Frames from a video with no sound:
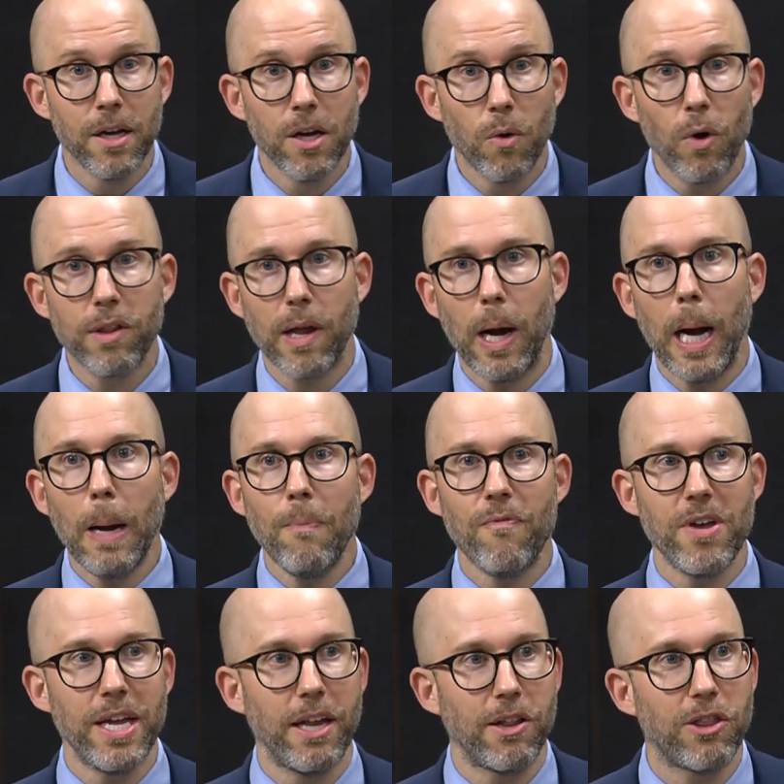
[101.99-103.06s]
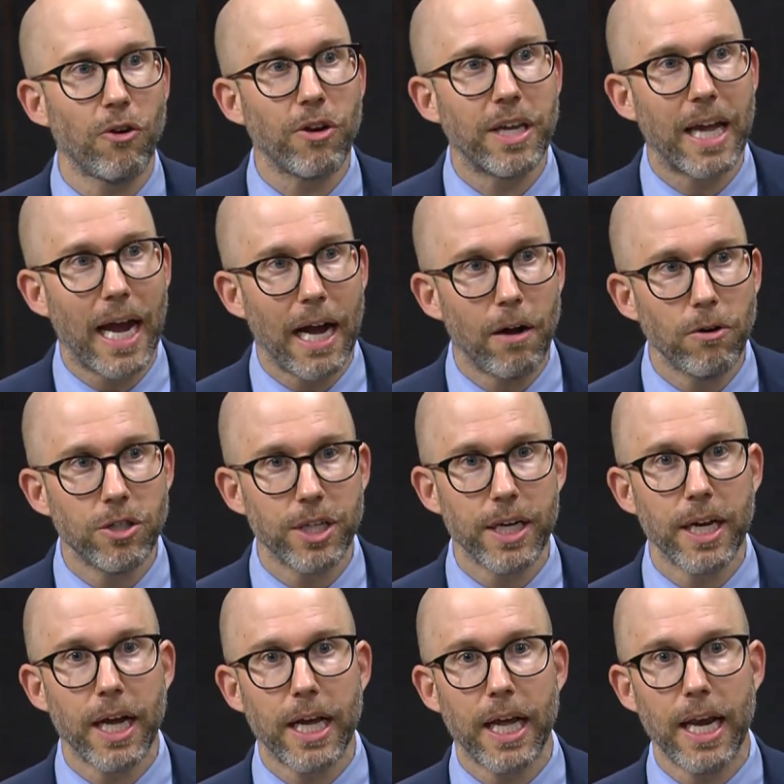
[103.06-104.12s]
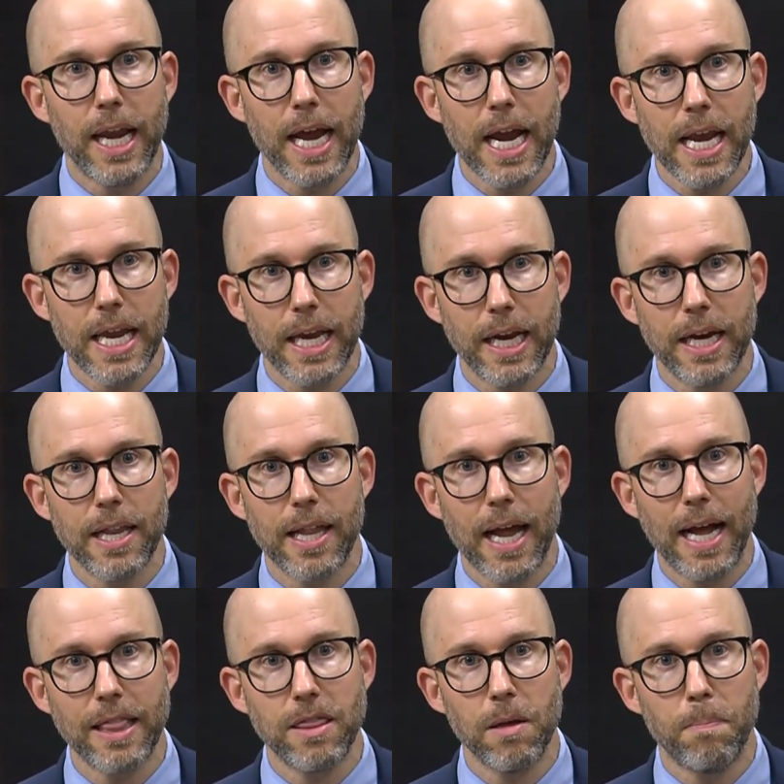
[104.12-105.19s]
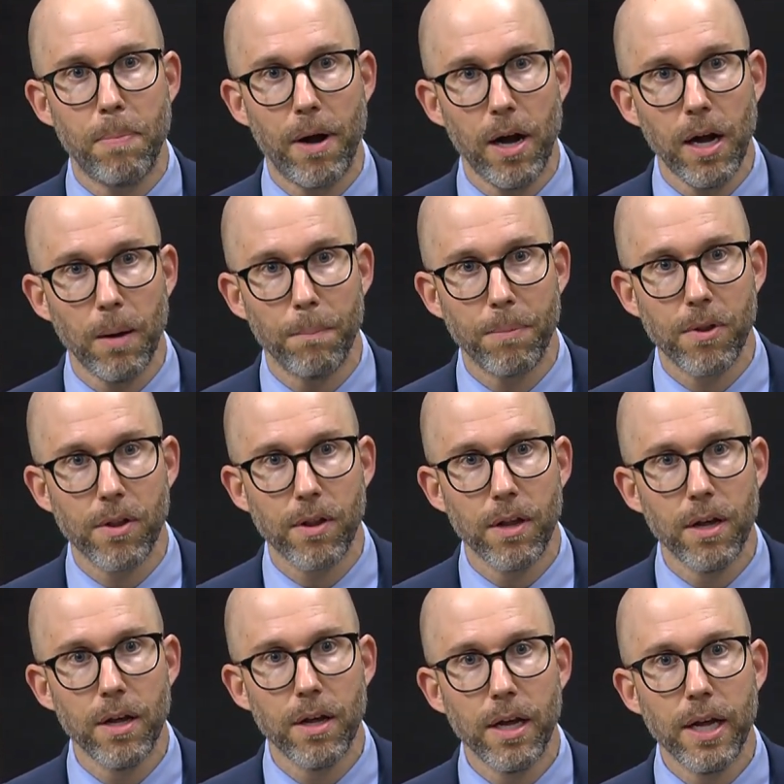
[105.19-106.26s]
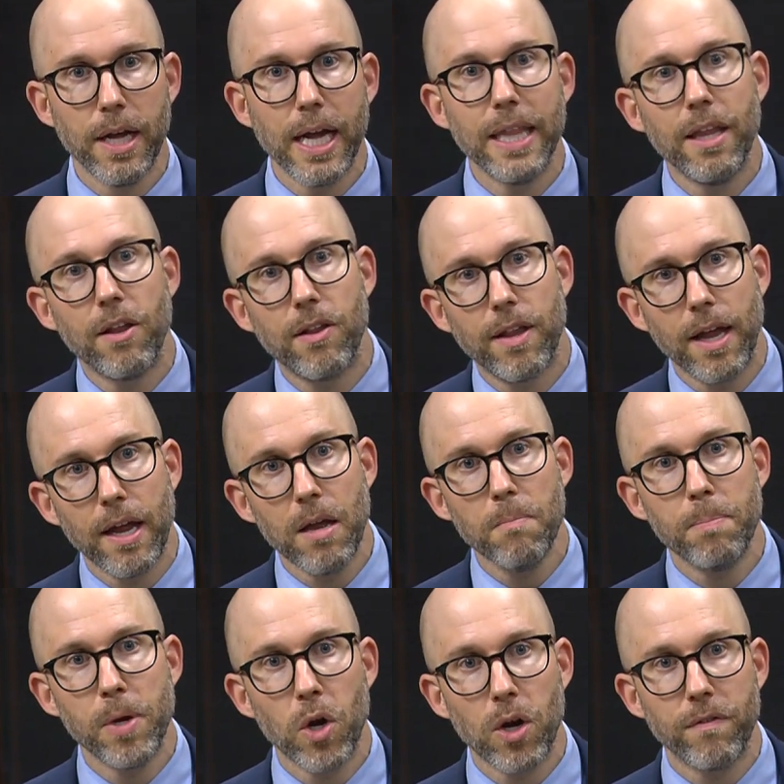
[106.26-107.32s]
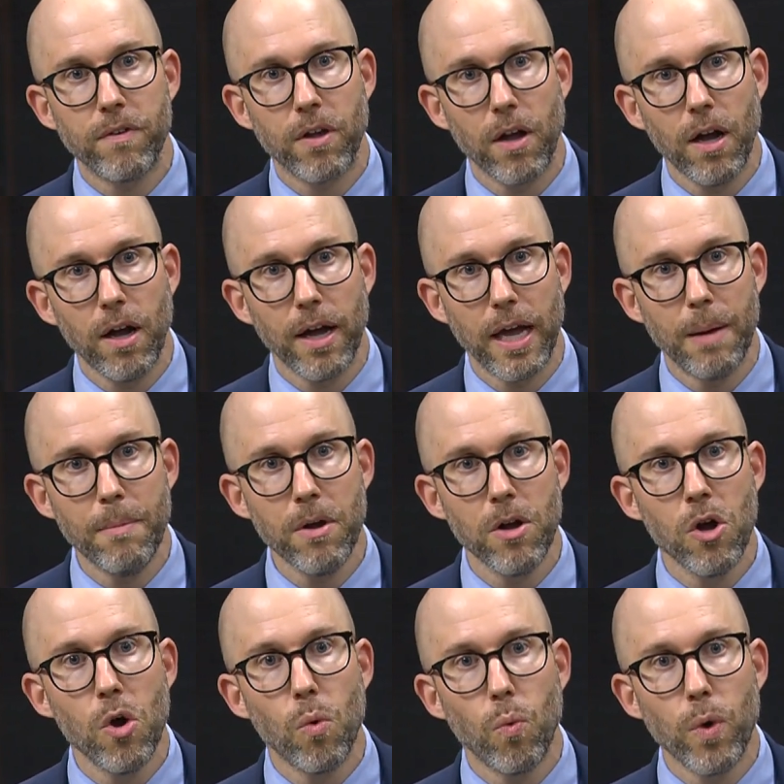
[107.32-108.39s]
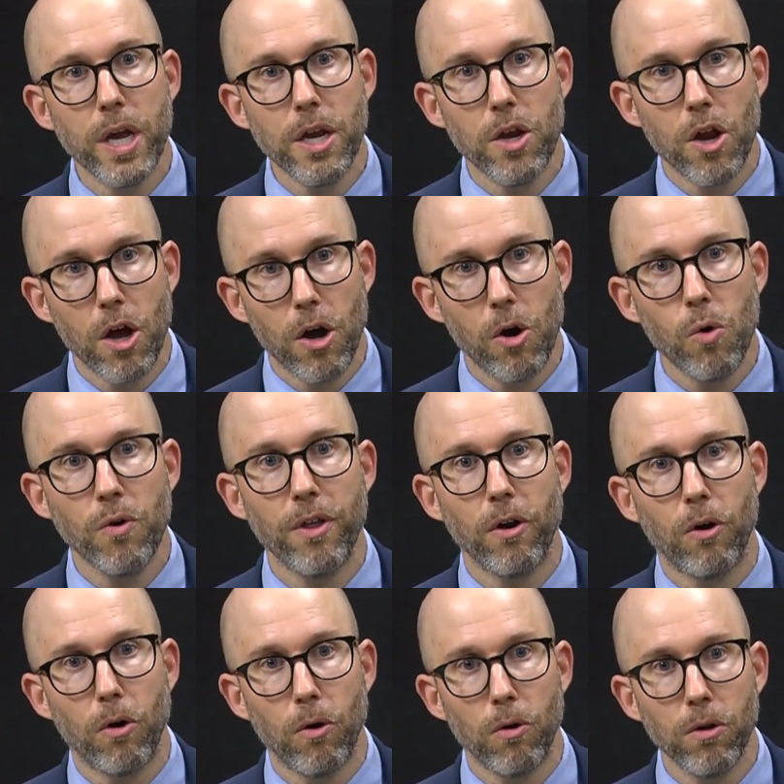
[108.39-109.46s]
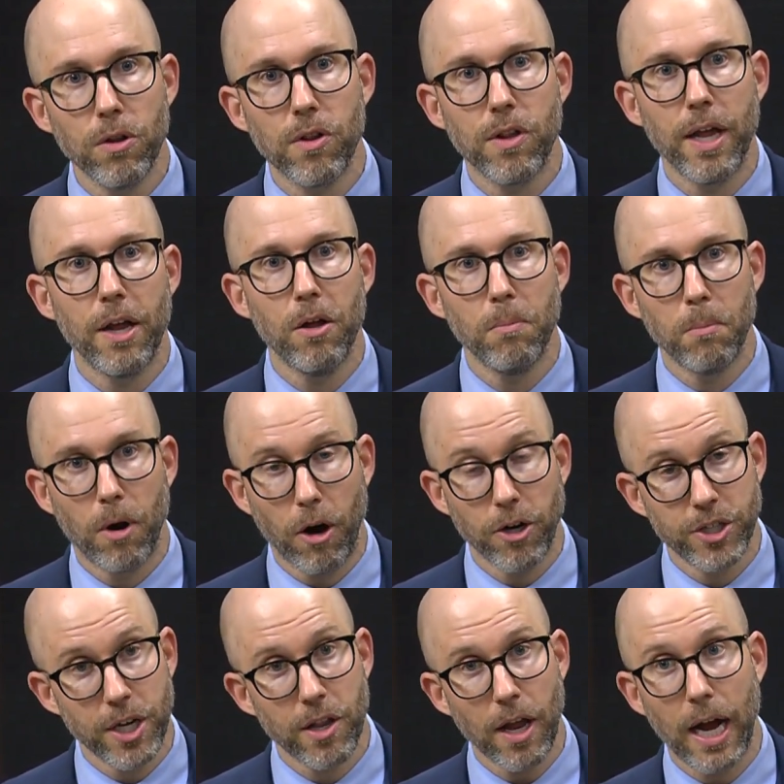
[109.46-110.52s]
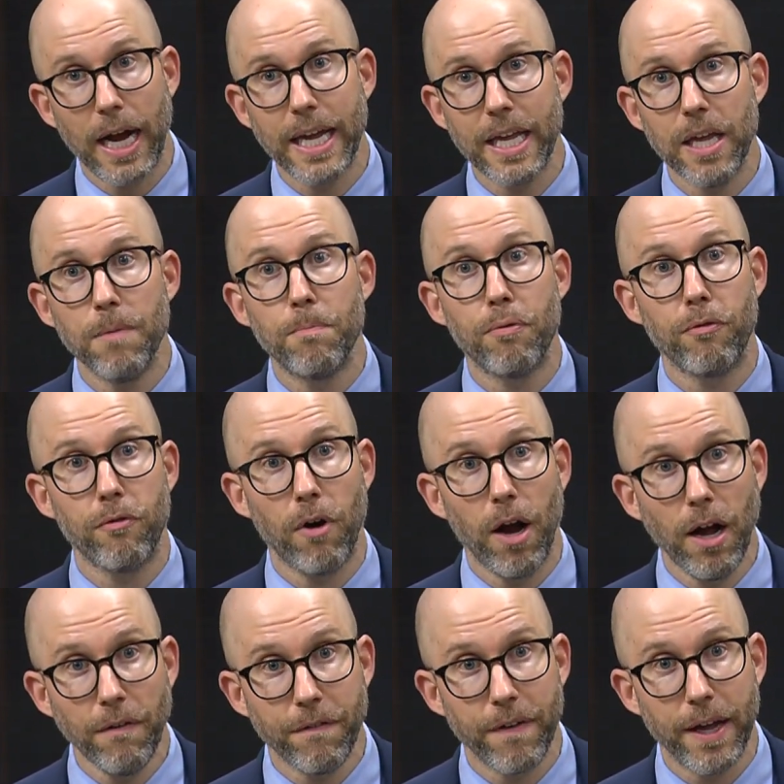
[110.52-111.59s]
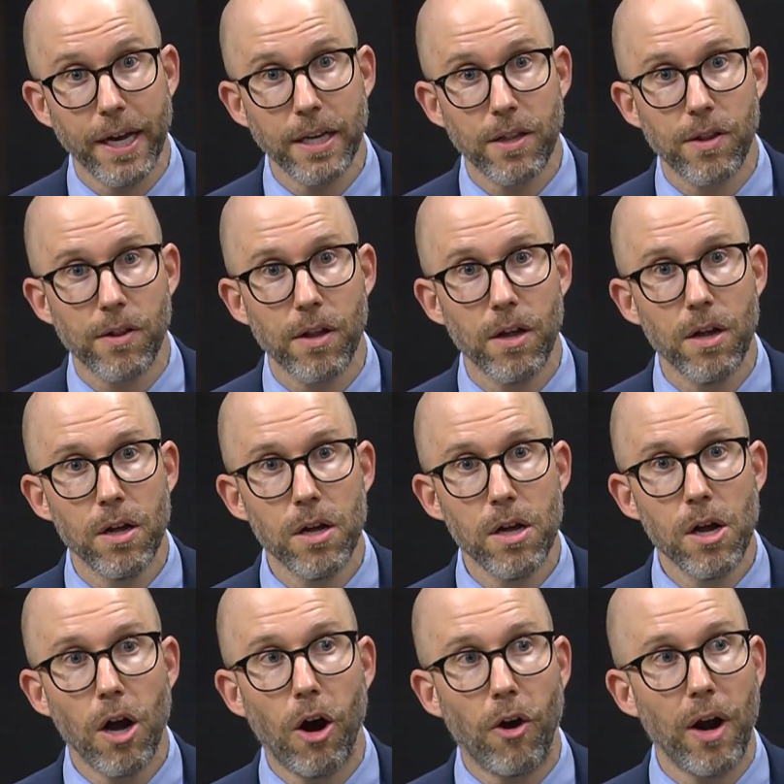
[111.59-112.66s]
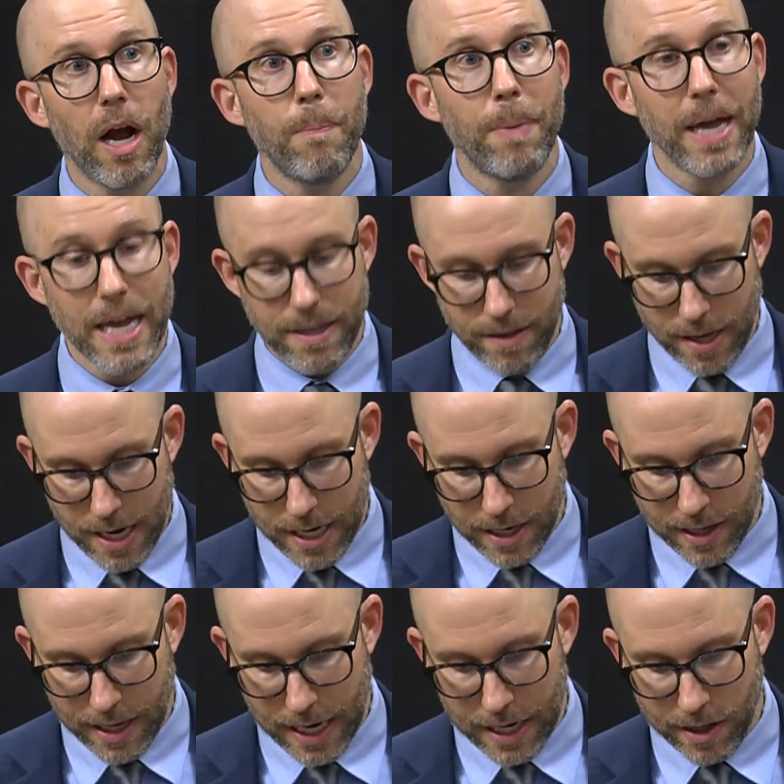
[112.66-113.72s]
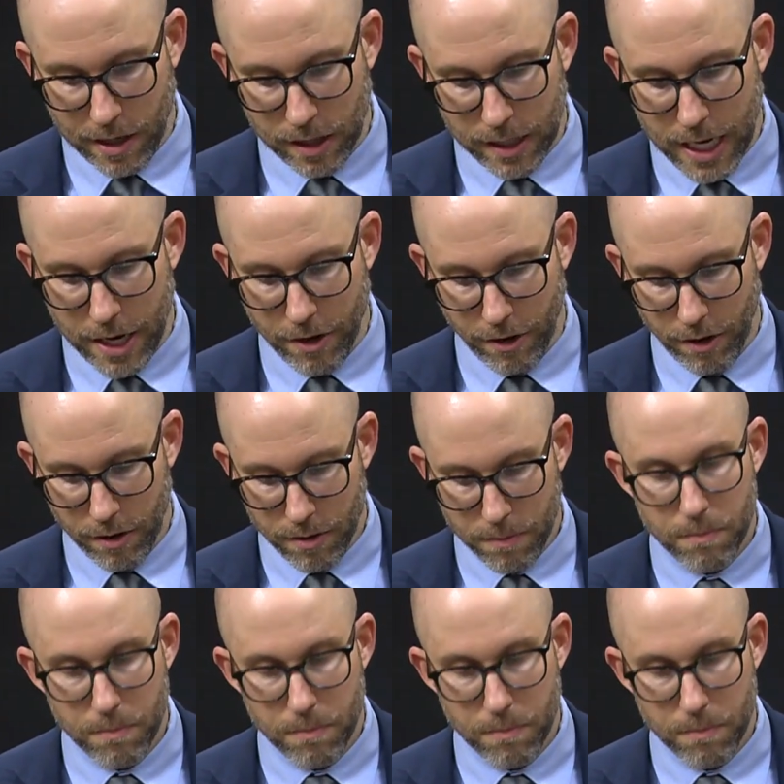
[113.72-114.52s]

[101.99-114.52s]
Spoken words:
Well, it's obvious. They're gouging Canadians at the pumps. In the same period of time, we know that wholesale margins, i.e. profits, are up 18 cents a litre.